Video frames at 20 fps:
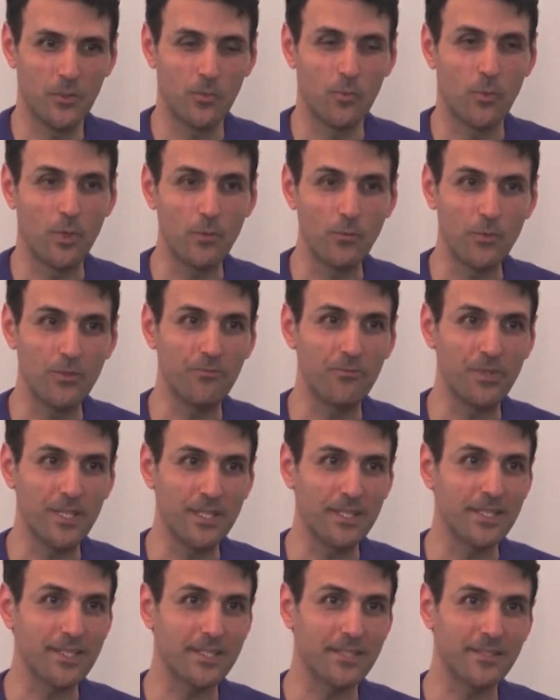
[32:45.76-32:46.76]
when we
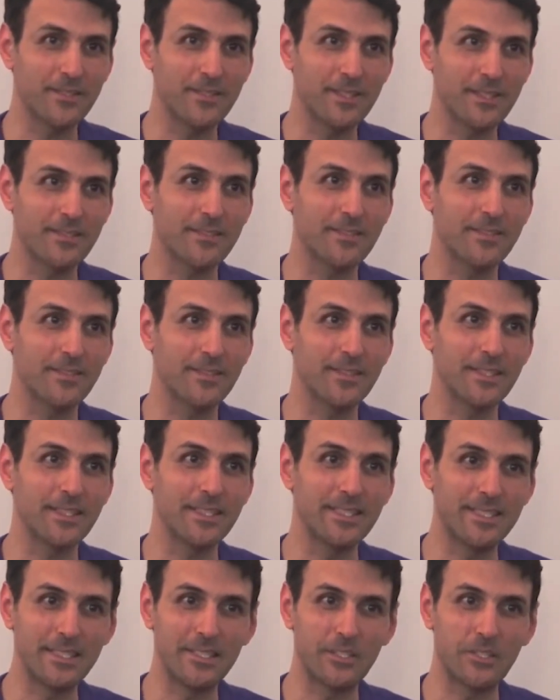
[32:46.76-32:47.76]
feel that
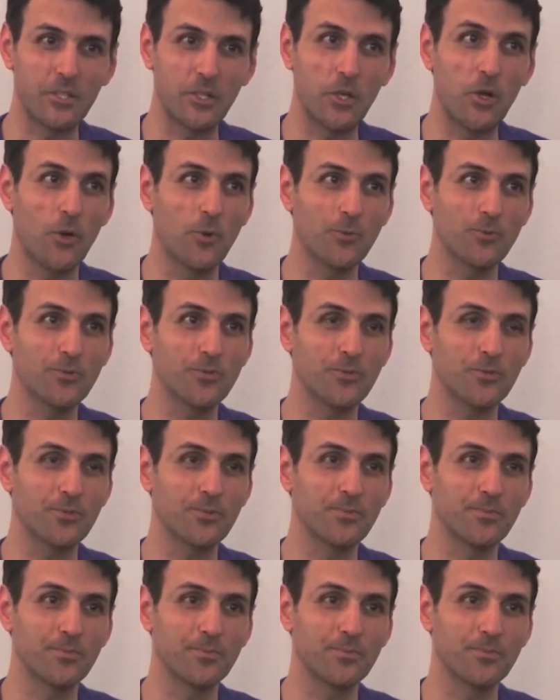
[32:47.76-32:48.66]
it is closed,